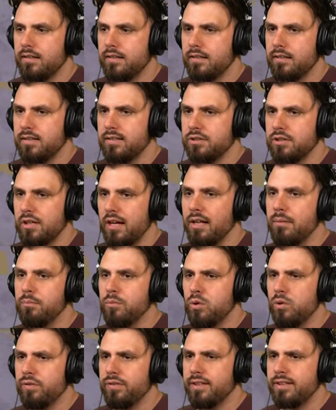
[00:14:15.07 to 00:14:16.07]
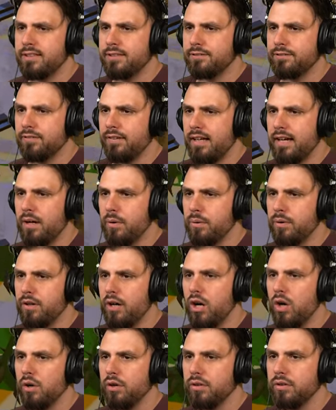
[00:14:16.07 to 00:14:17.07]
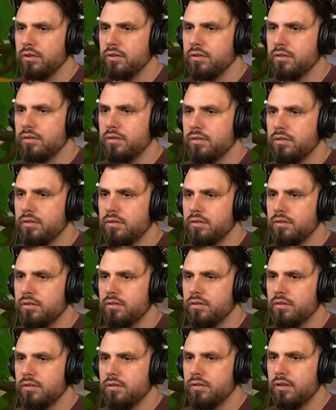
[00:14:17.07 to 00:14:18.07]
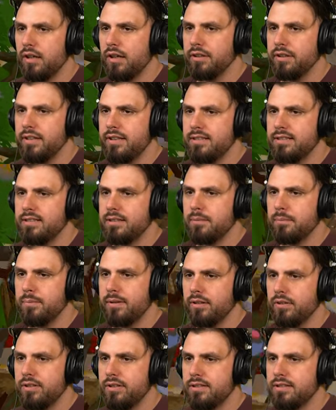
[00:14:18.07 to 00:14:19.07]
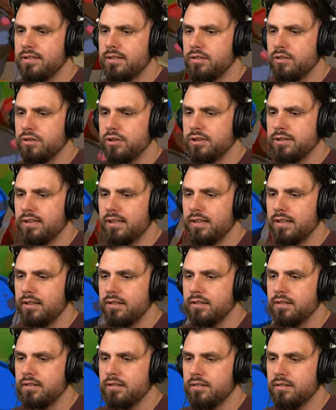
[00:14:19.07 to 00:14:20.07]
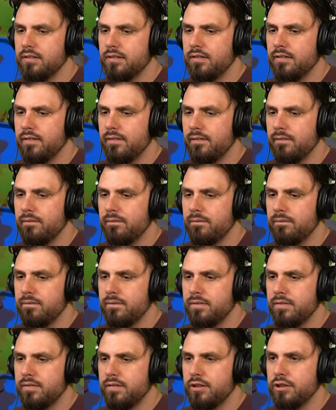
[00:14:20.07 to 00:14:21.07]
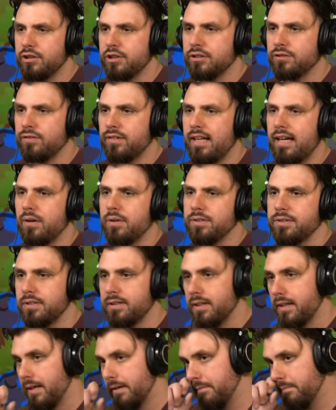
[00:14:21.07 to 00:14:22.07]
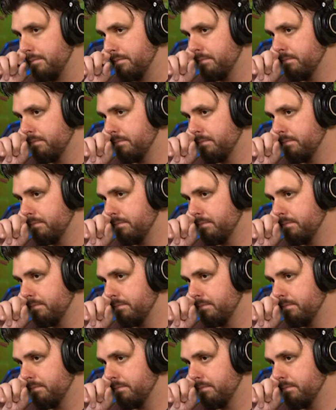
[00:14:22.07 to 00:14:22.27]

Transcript: Gotcha. I'll move this flower. Oh, are these berries or just like just flowers? Okay.